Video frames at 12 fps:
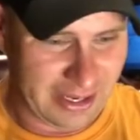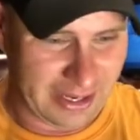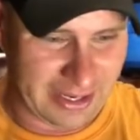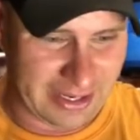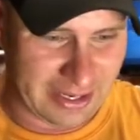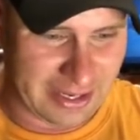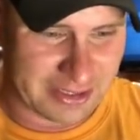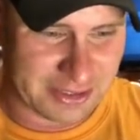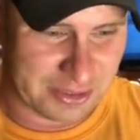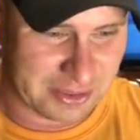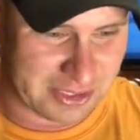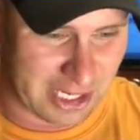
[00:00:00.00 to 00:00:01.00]
And
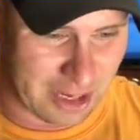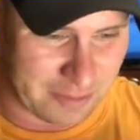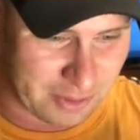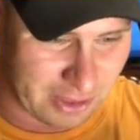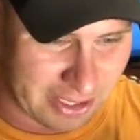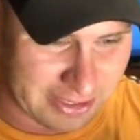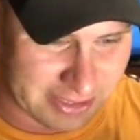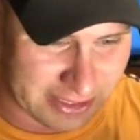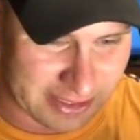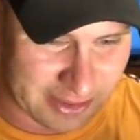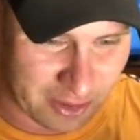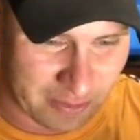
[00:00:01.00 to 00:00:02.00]
To the Top Crane
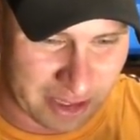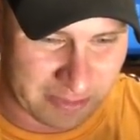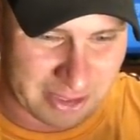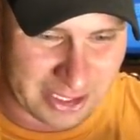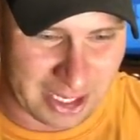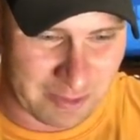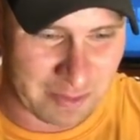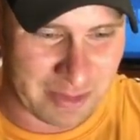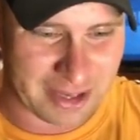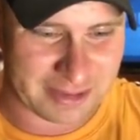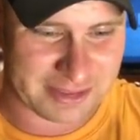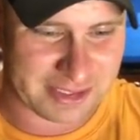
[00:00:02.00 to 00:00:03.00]
says he's gonna make me camera
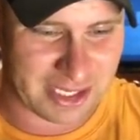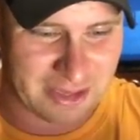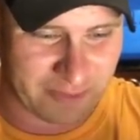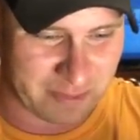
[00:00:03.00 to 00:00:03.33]
mount and stuff.